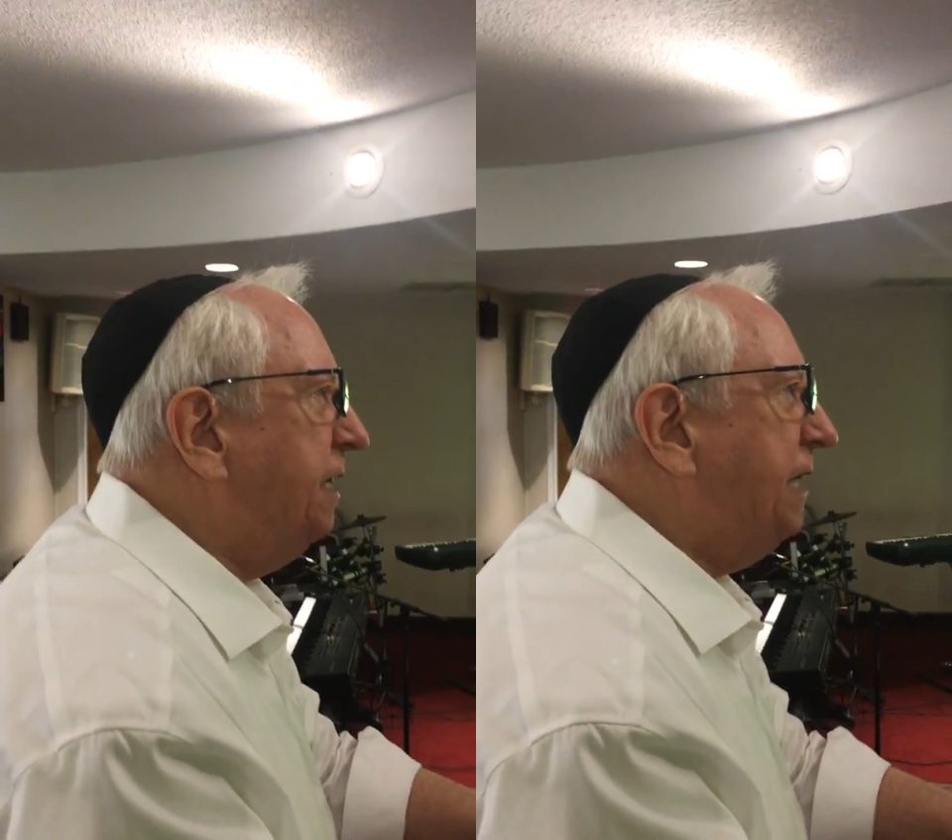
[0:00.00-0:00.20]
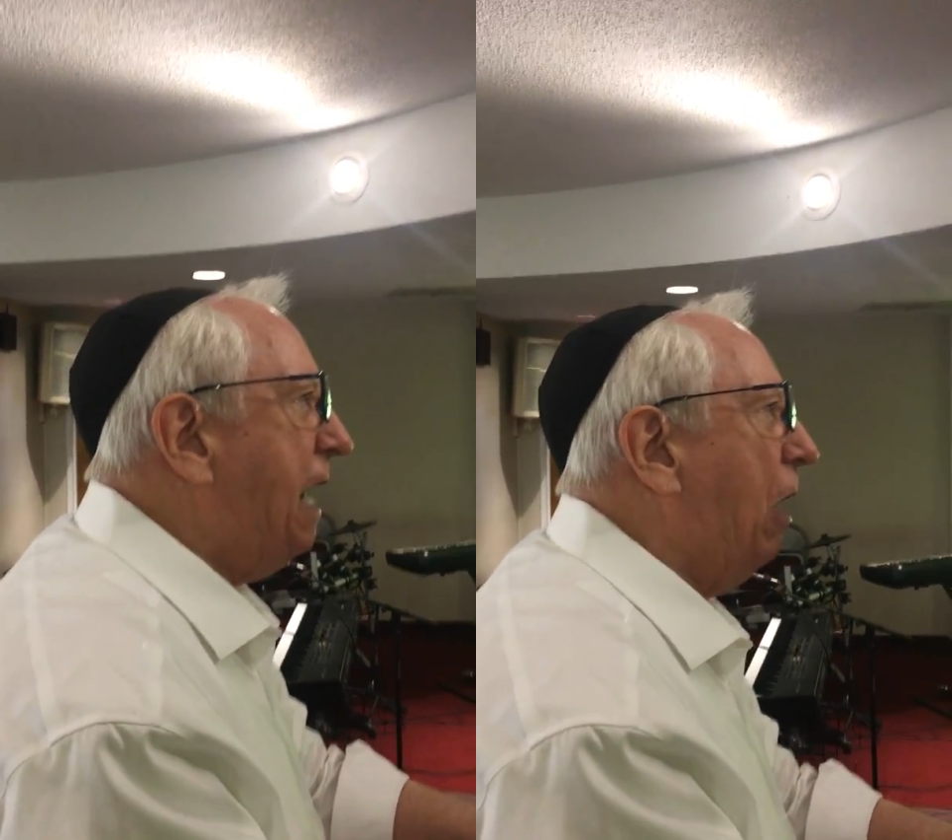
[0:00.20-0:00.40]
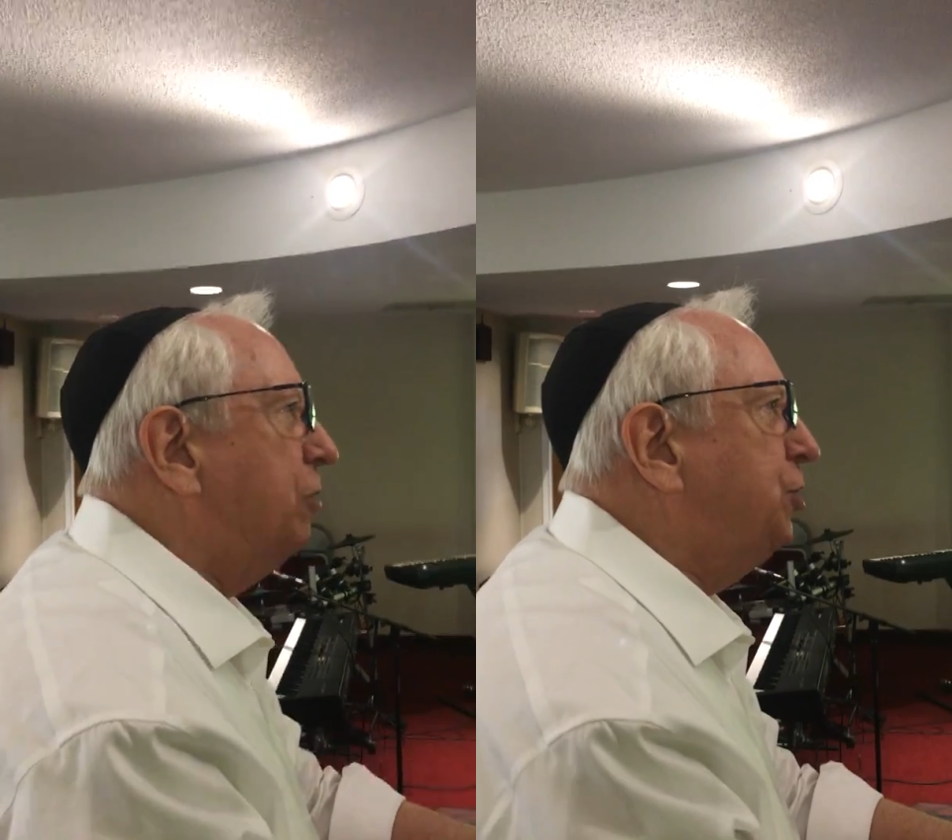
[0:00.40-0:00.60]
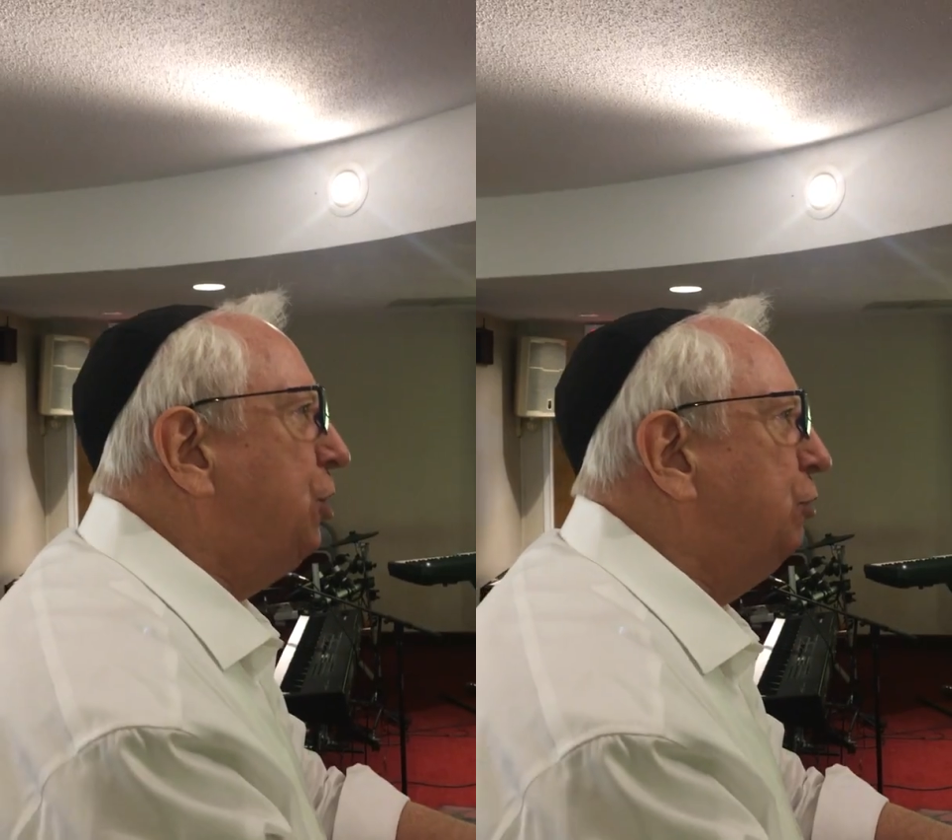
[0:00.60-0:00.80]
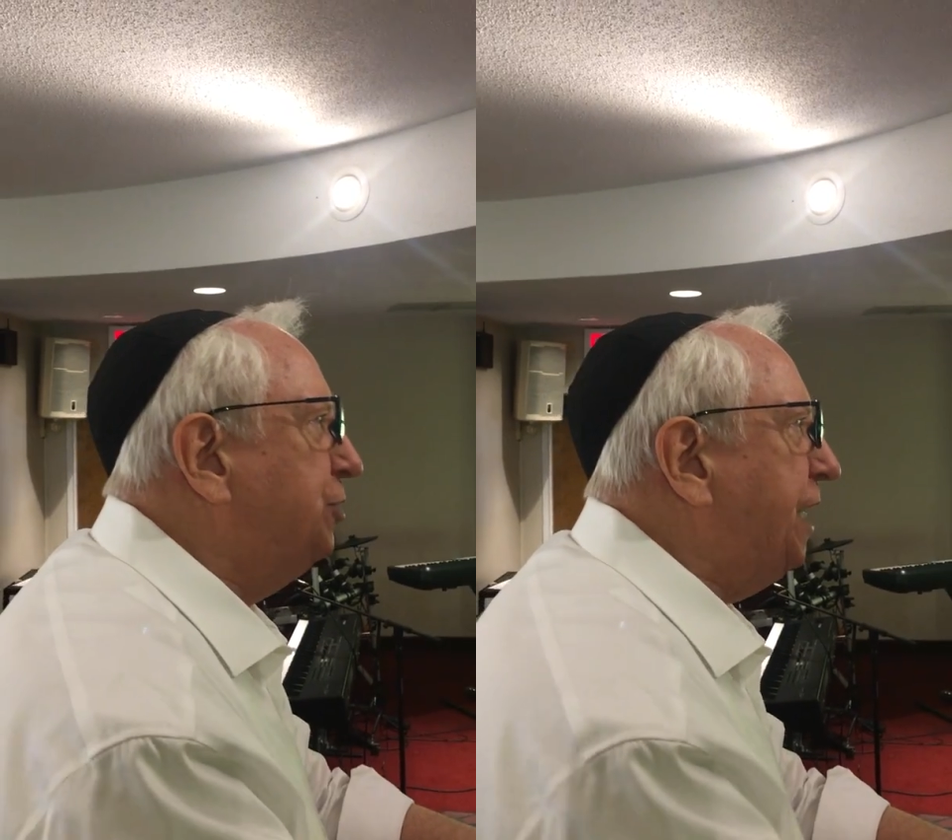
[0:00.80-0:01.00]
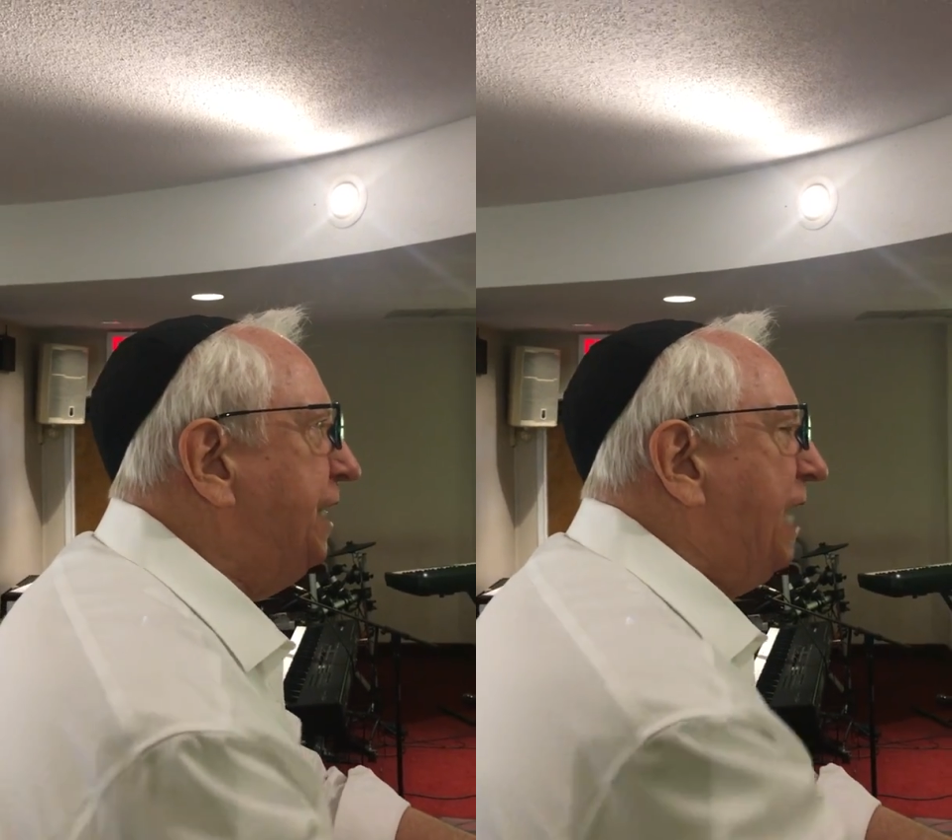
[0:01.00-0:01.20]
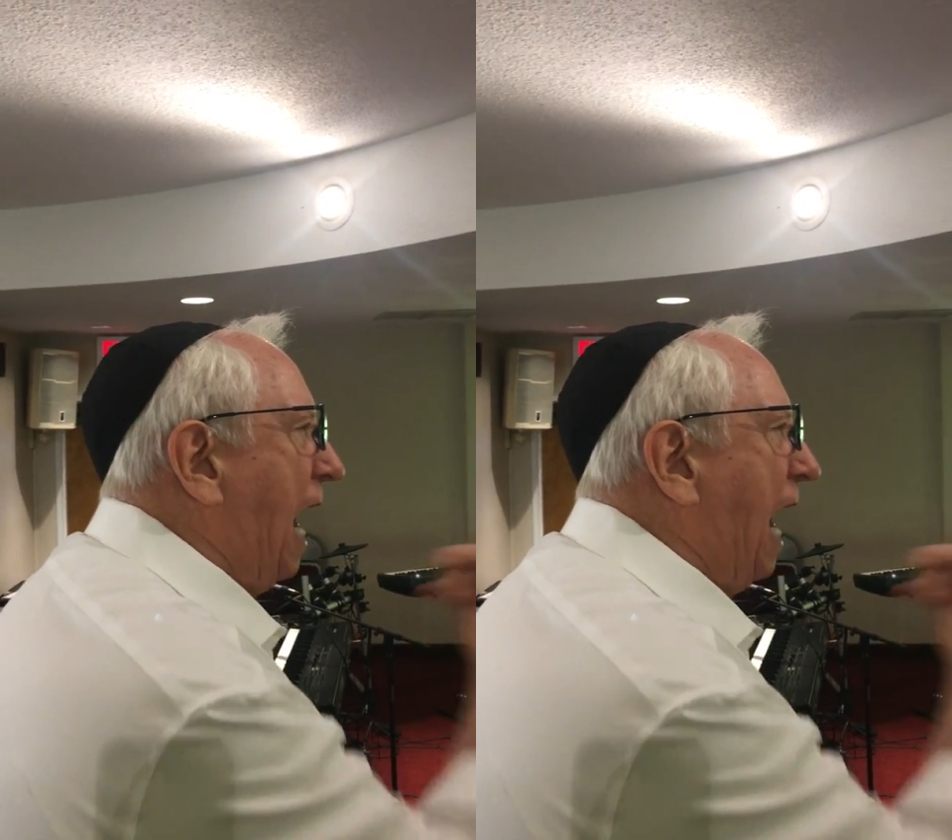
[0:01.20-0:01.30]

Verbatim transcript: that they are choosing